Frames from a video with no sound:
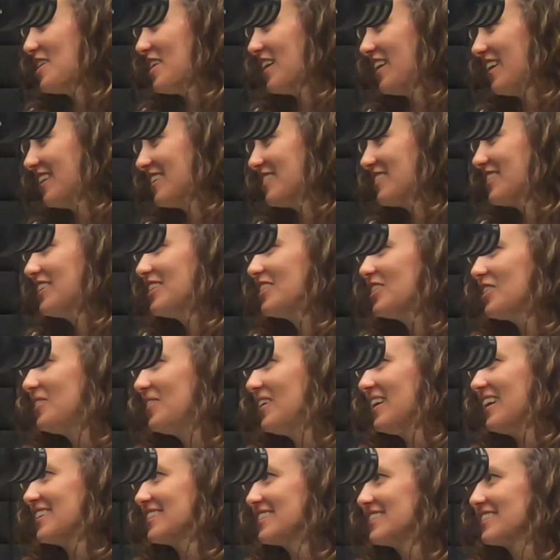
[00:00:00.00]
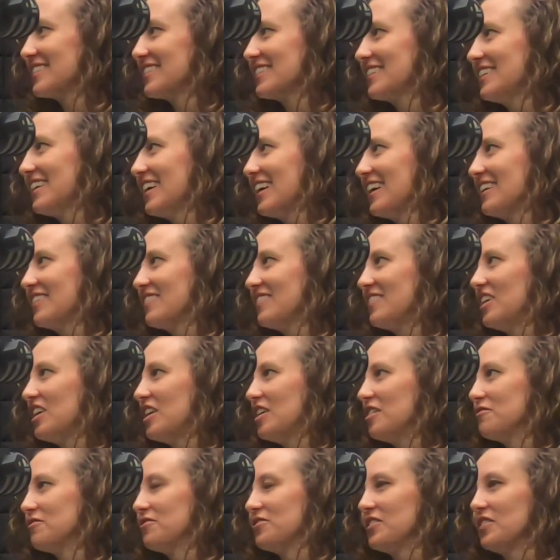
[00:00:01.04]
Honestly, I
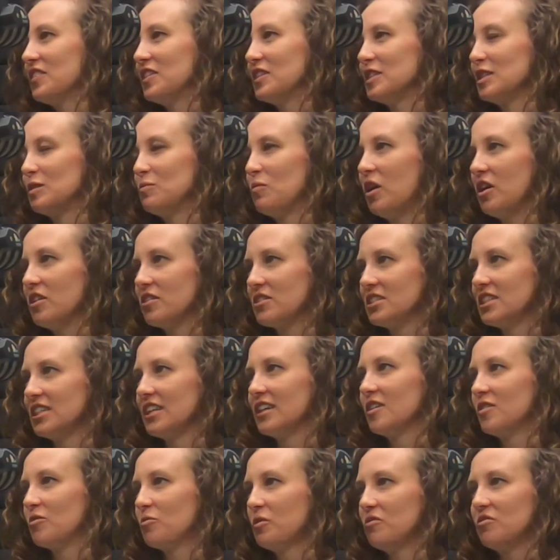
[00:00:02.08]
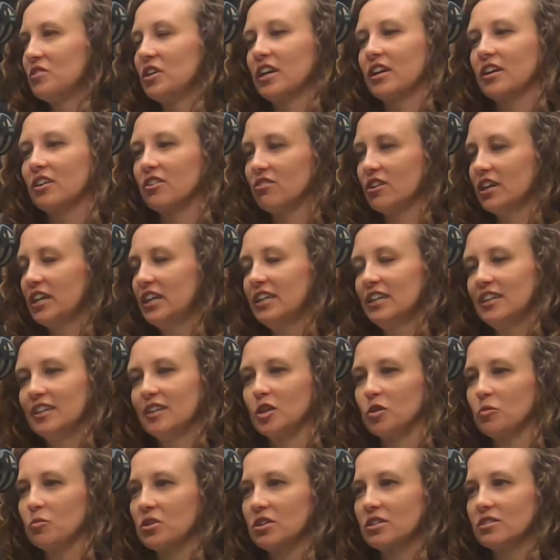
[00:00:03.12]
love the smaller town. We've got it great
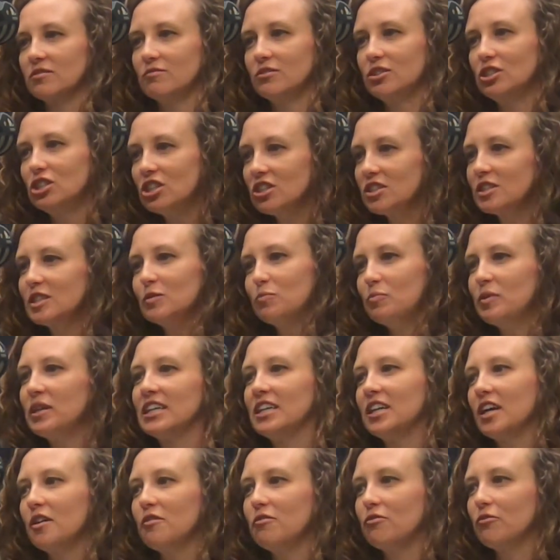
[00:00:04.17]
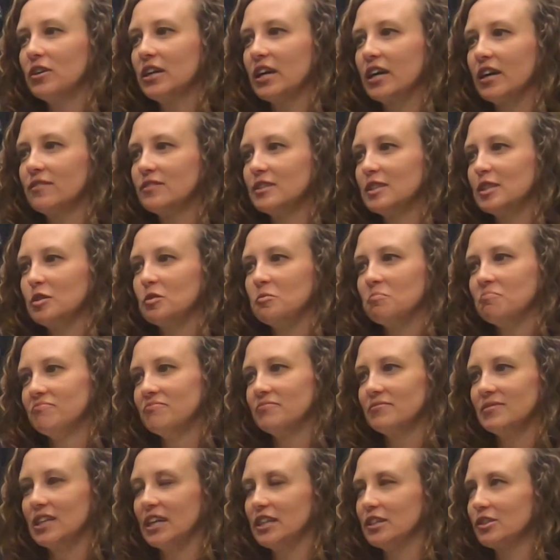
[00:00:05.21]
here. We're just big enough. We have
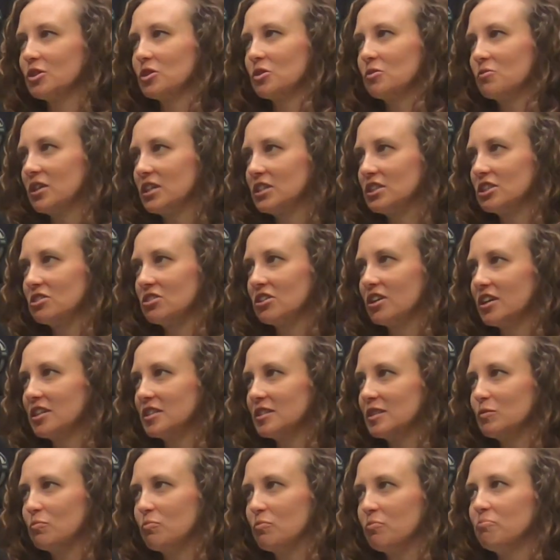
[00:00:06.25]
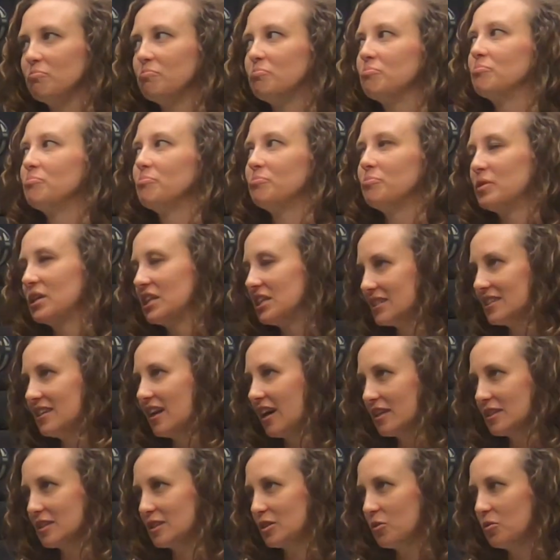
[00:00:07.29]
some nicer restaurants, but it's
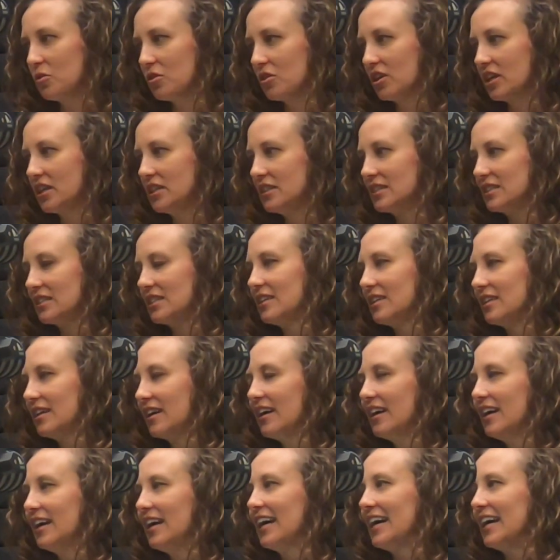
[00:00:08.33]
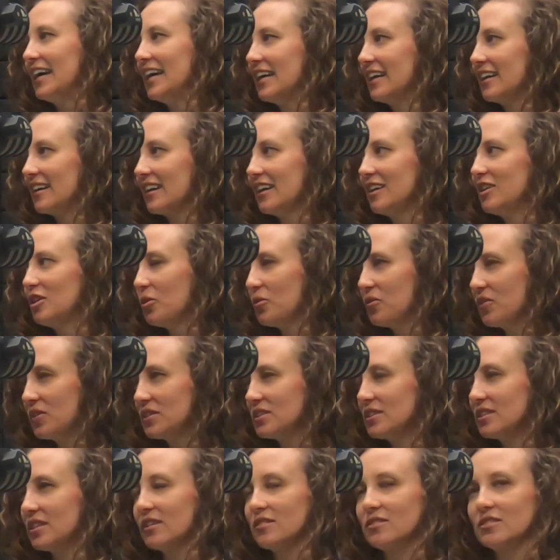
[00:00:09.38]
not so crazy. And I know
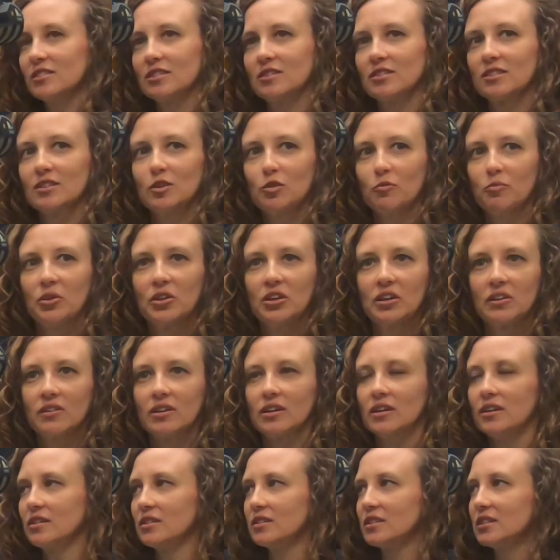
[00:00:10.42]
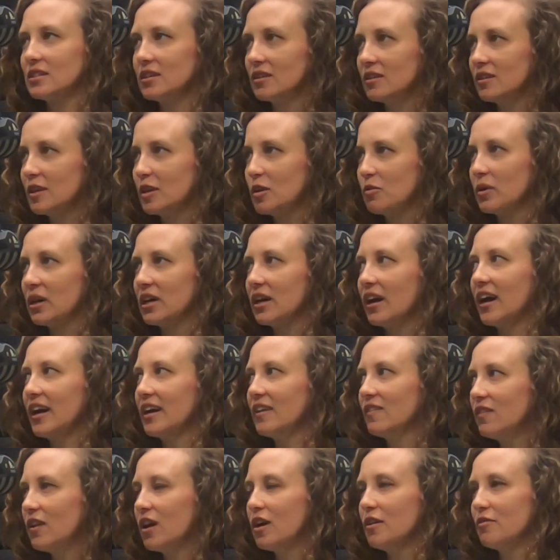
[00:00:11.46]
this sounds completely silly, but
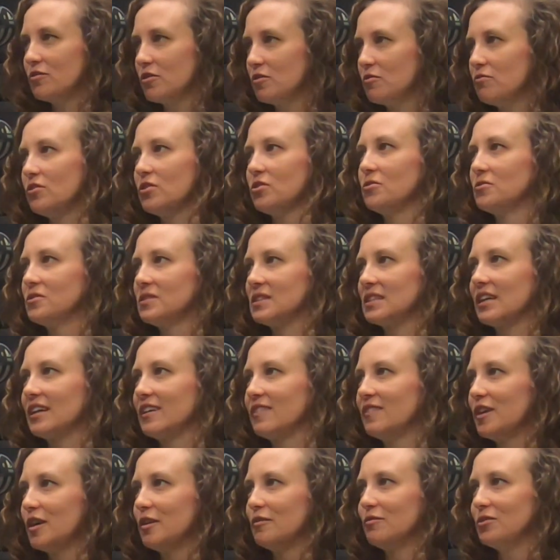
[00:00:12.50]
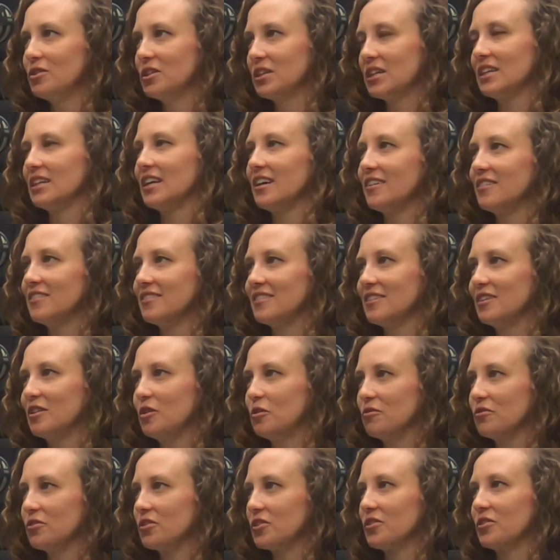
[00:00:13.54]
I love the views. I love looking out
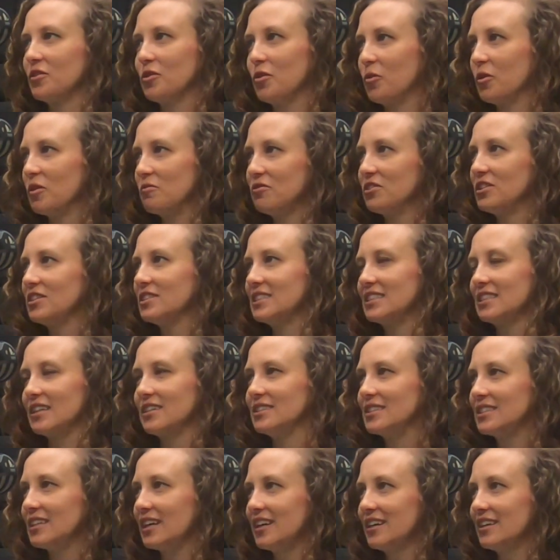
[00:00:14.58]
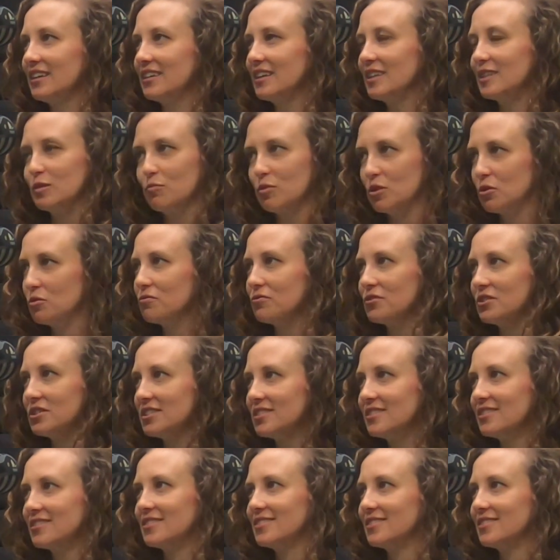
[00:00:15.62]
over the cornfield sunset. It's beautiful.